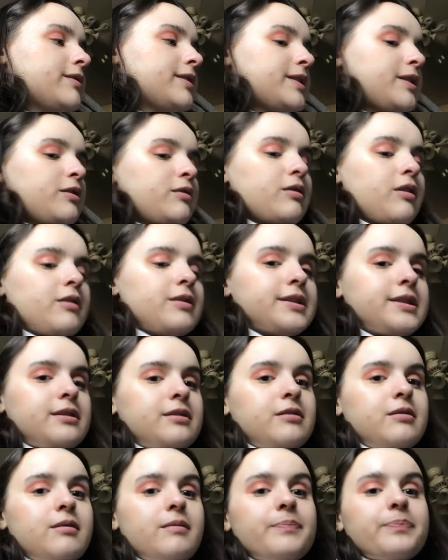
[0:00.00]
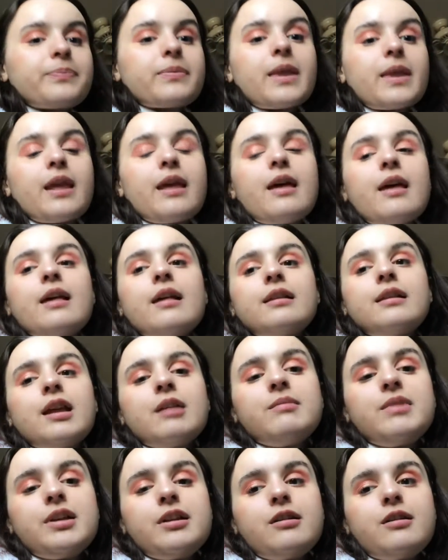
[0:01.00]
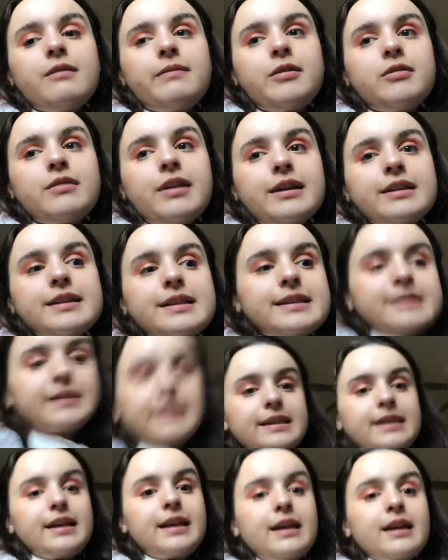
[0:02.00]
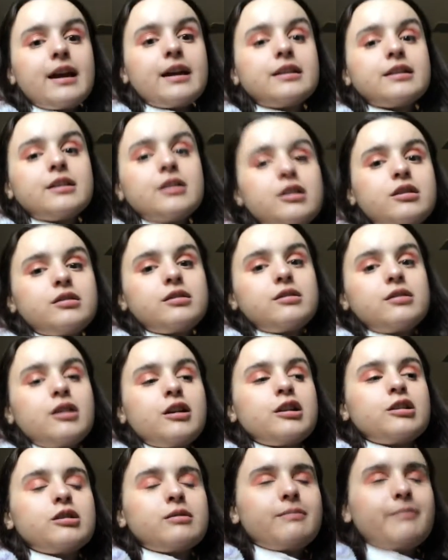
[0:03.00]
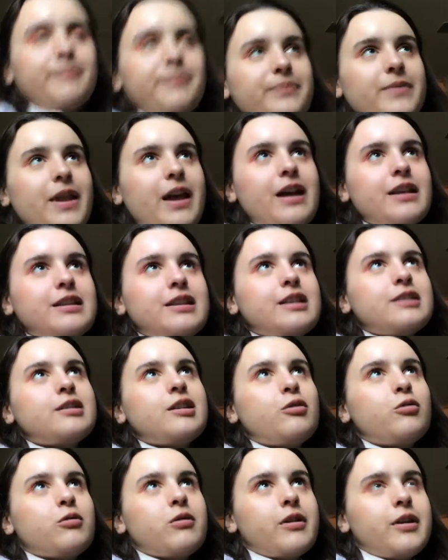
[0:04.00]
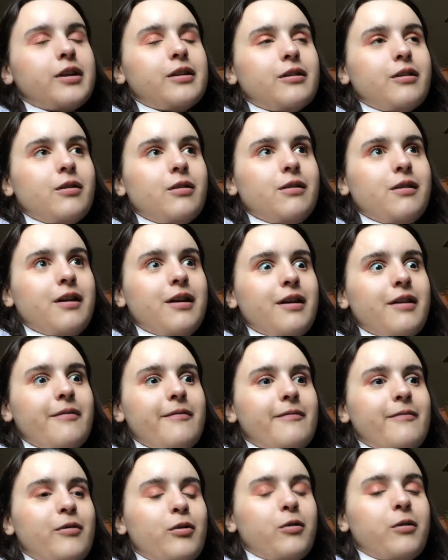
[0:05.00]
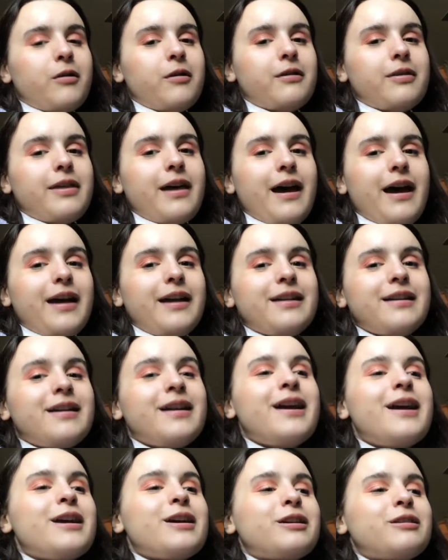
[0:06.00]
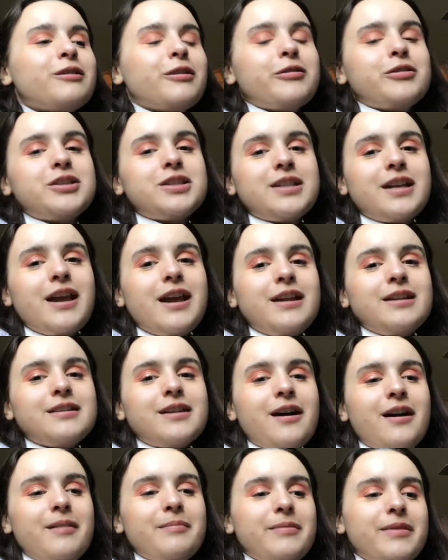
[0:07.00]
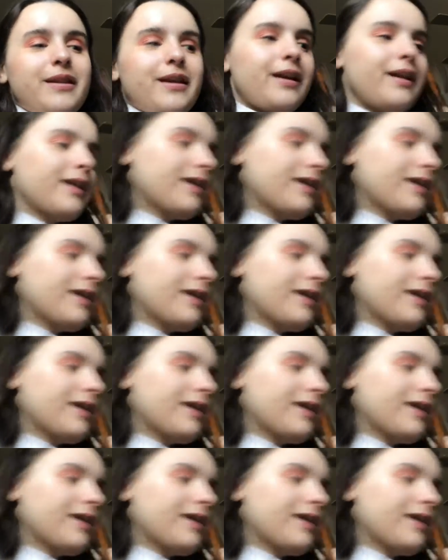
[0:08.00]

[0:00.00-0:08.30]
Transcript: soon. Also, let me know if you'd like to see a tutorial for that crochet top that